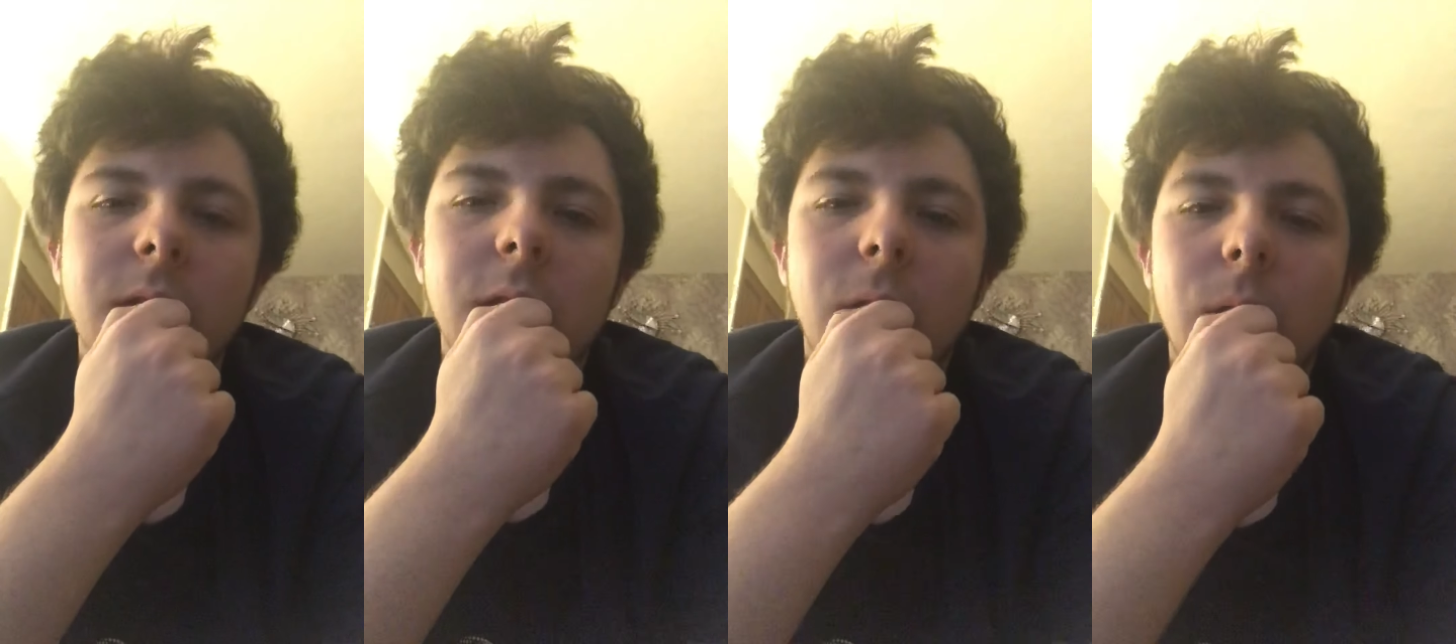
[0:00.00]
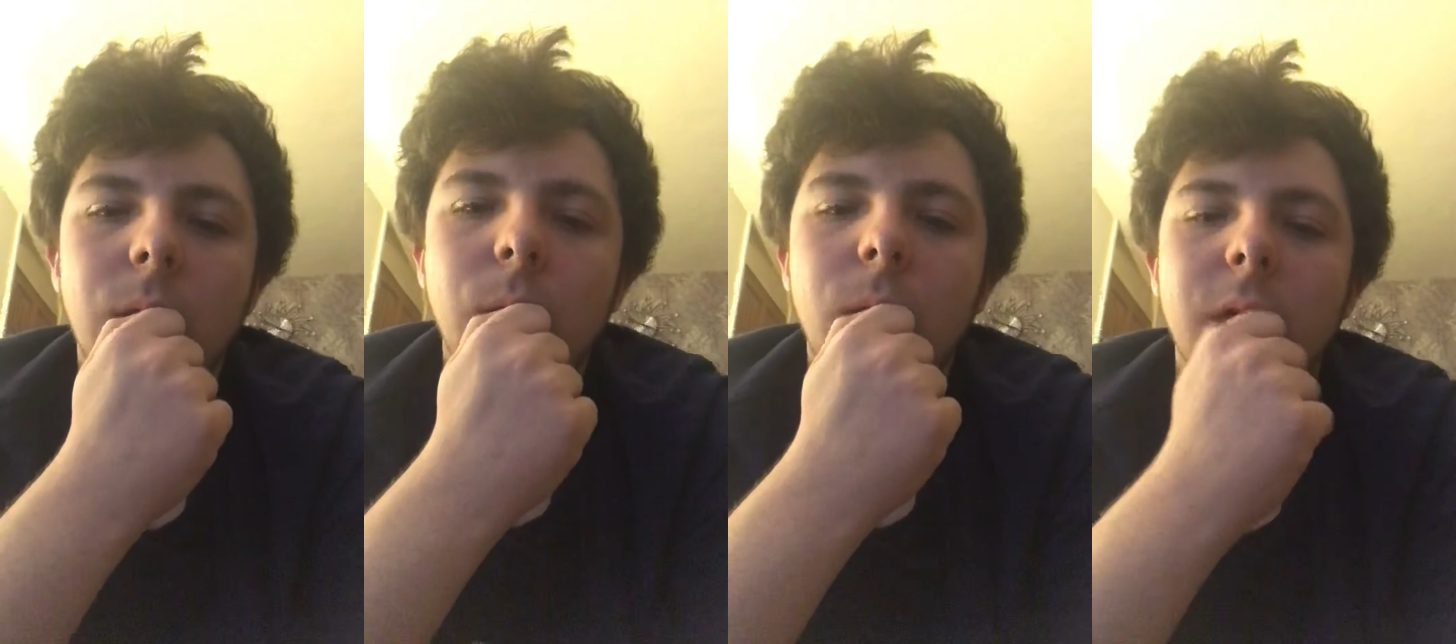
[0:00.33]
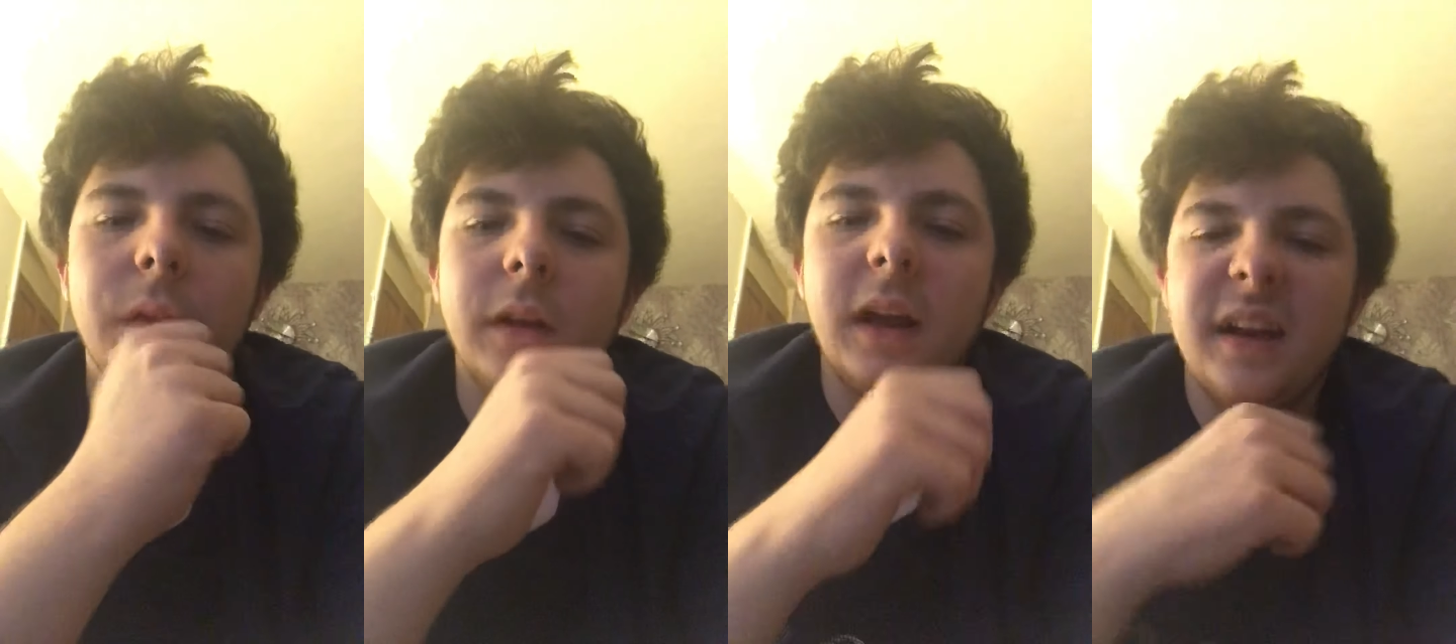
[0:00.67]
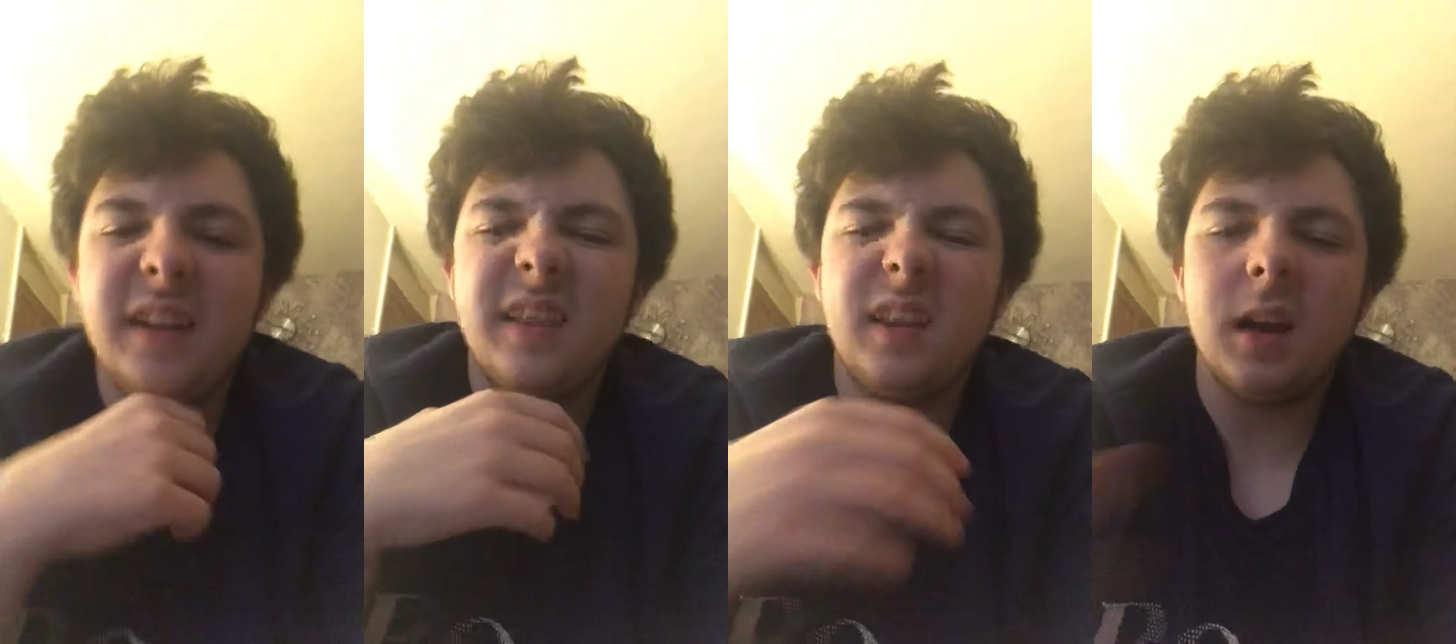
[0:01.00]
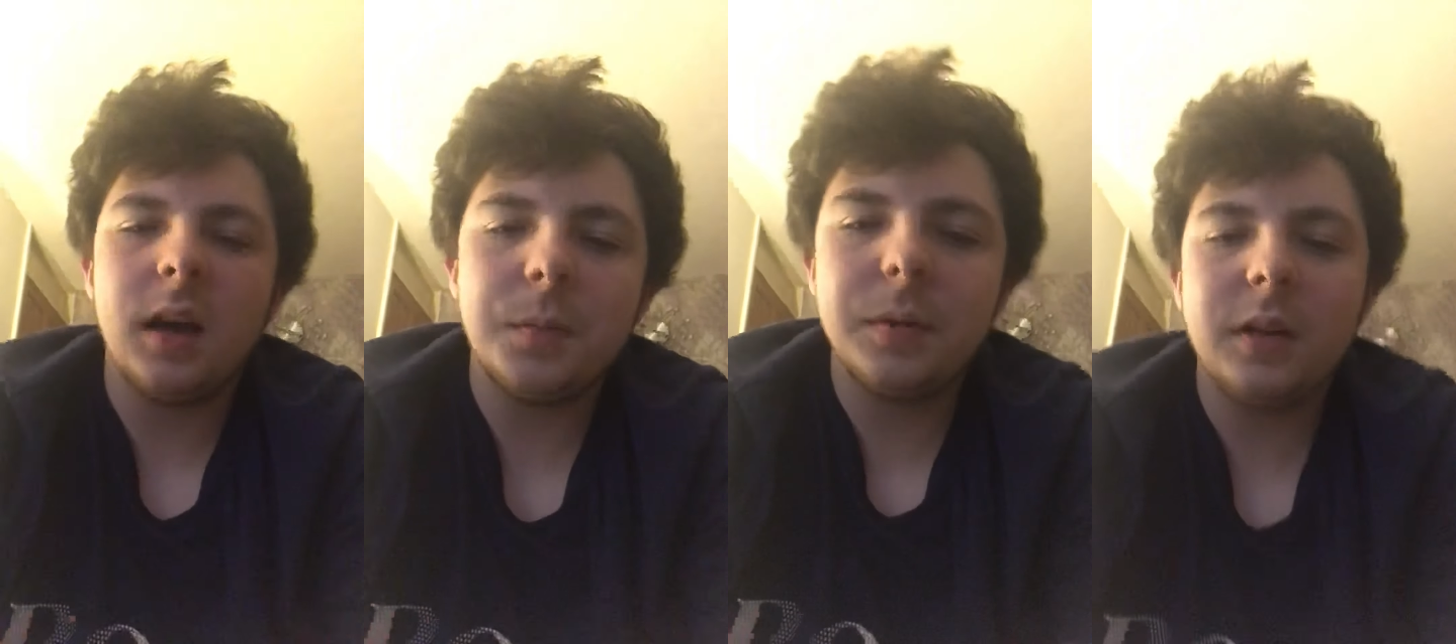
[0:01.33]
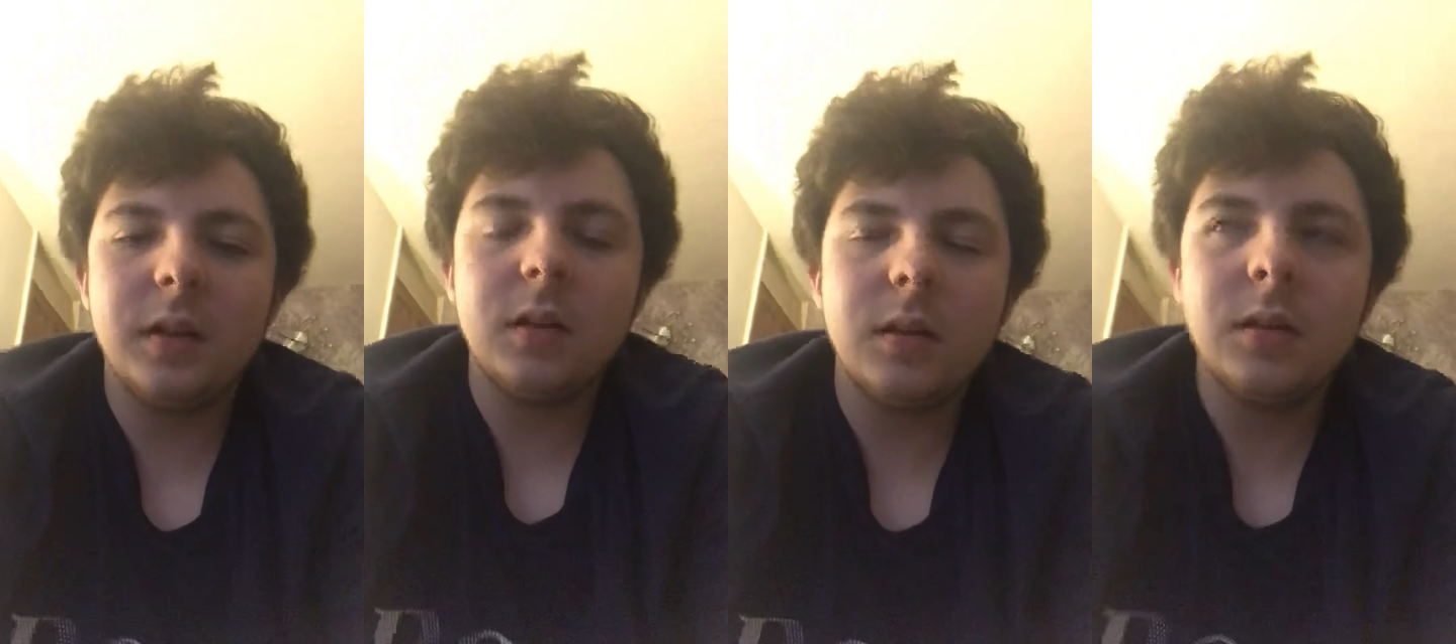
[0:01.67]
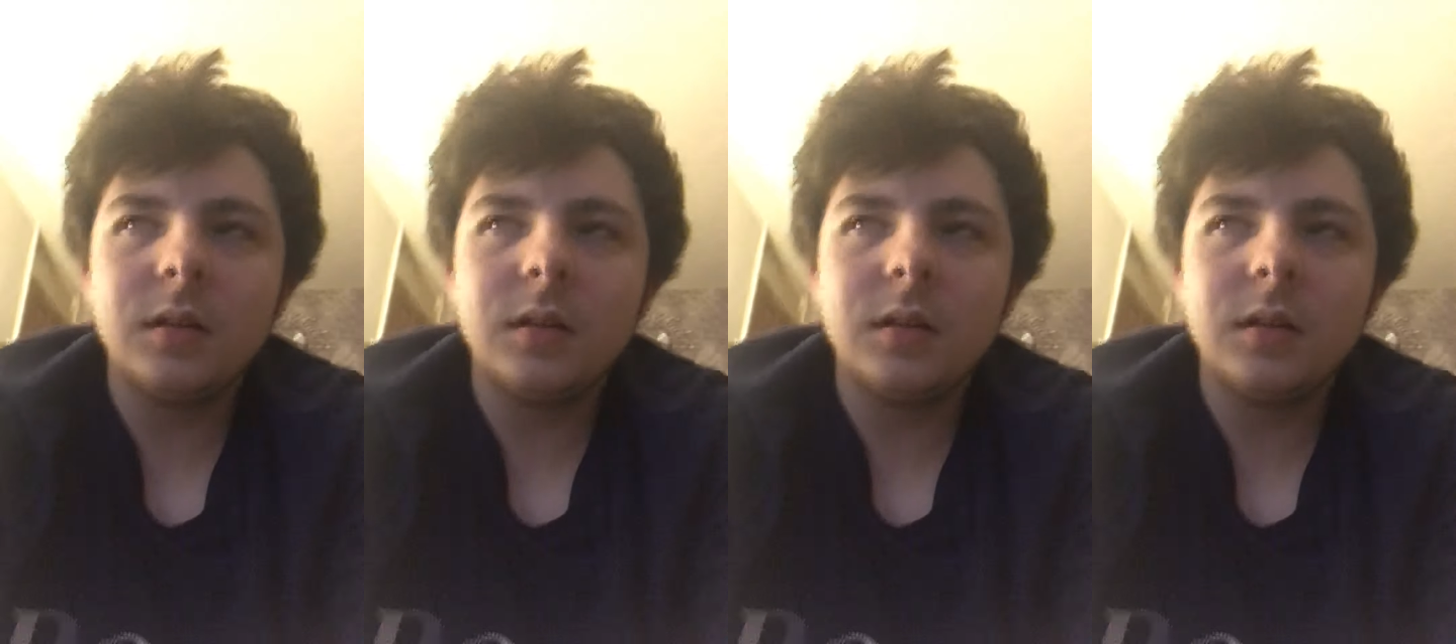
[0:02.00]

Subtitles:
don't want anything happening